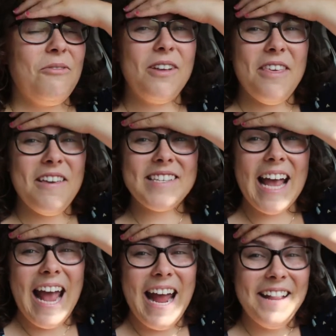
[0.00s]
One of the things
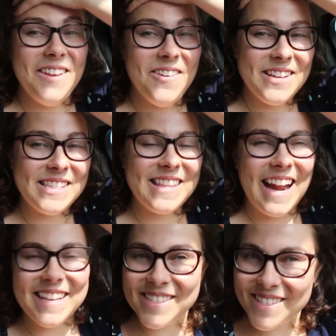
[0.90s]
I hate though is
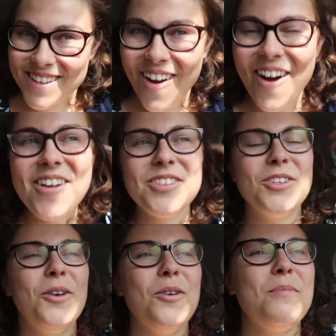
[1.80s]
that I saw
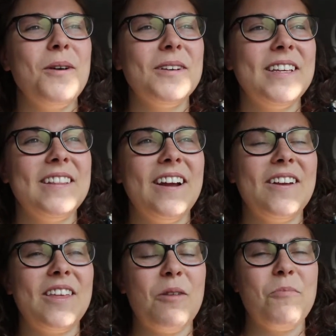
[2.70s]
two books in
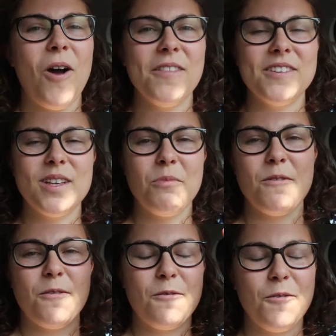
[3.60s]
there that I bought this
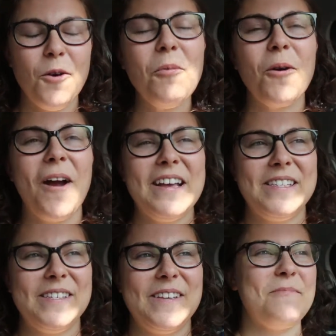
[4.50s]
summer for full
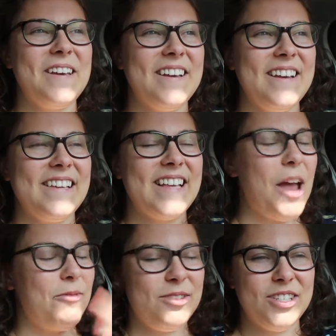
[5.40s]
price because
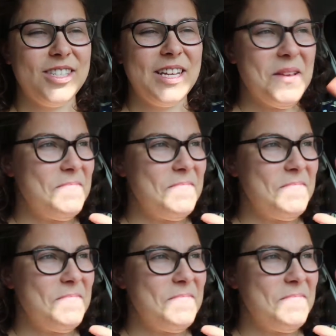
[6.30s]
I was just